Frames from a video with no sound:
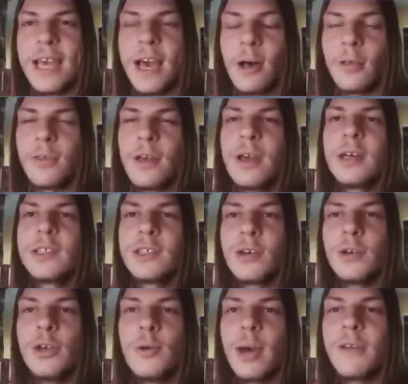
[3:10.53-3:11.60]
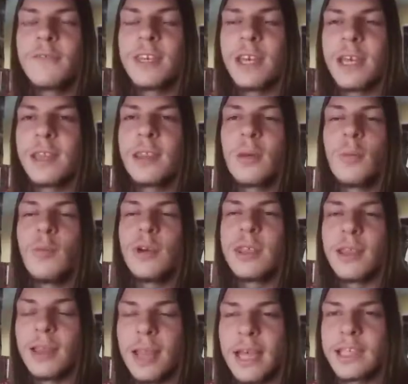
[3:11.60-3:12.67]
health, so you have to hit them with
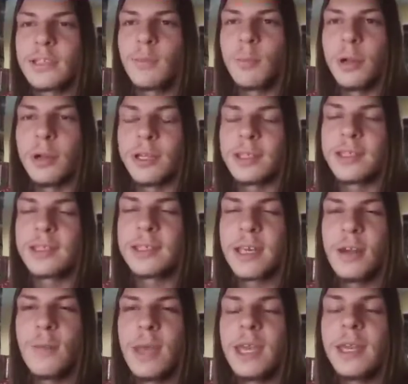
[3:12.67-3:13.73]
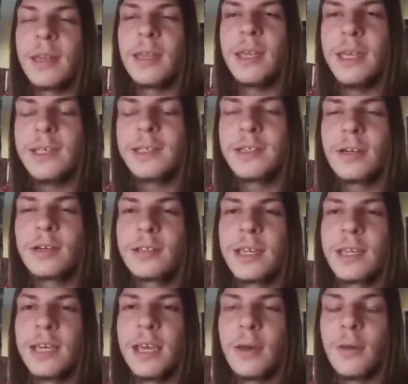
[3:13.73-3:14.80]
less bullets. It's going to make it easier to
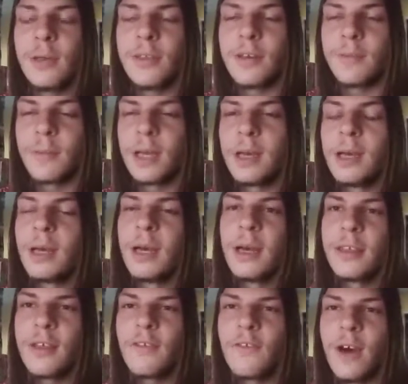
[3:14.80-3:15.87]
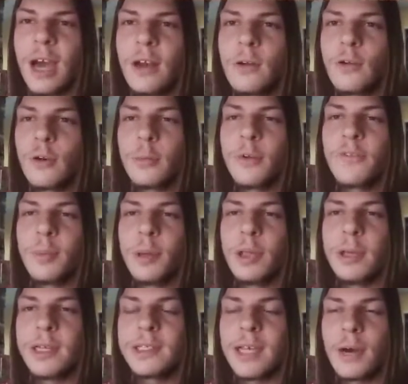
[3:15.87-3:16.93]
kill them. The final group of
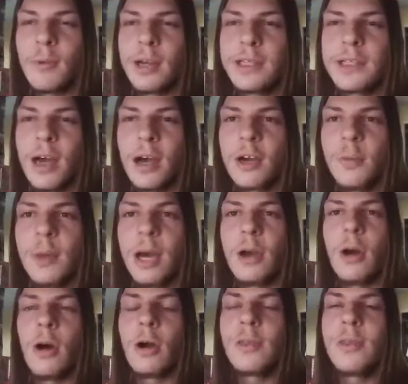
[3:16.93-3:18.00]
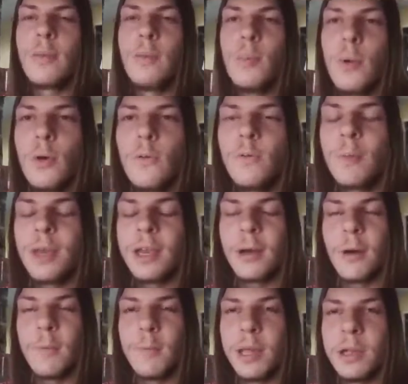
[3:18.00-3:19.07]
abilities I want to talk about are the movement
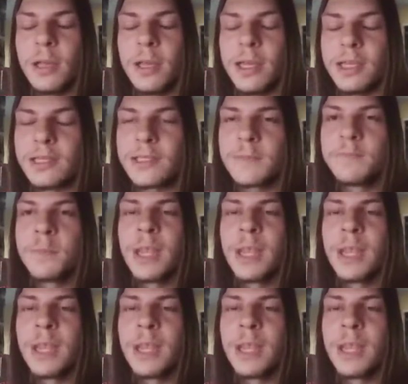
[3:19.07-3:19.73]
abilities.